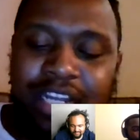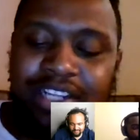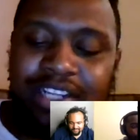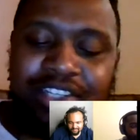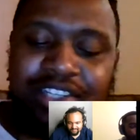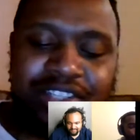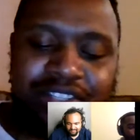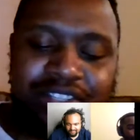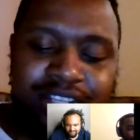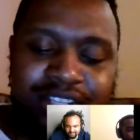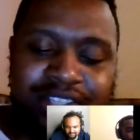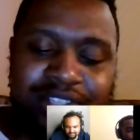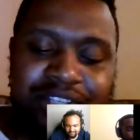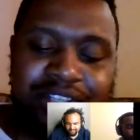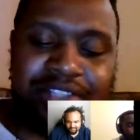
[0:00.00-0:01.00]
It's just
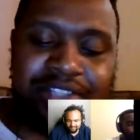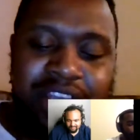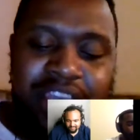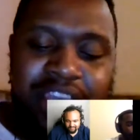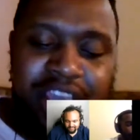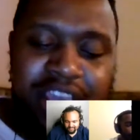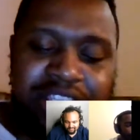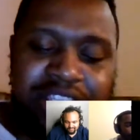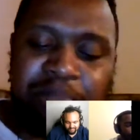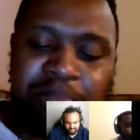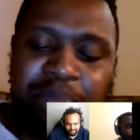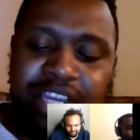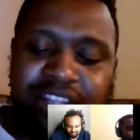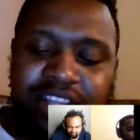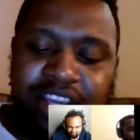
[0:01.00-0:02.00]
it's a
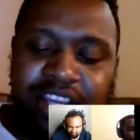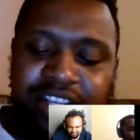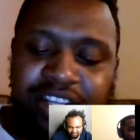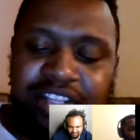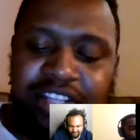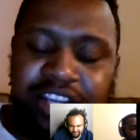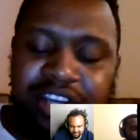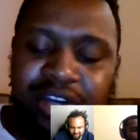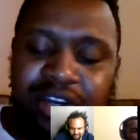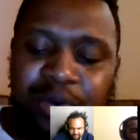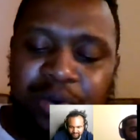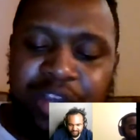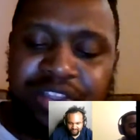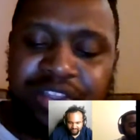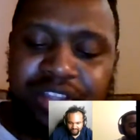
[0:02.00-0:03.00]
big thing to deal
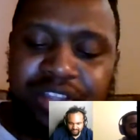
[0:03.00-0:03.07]
with.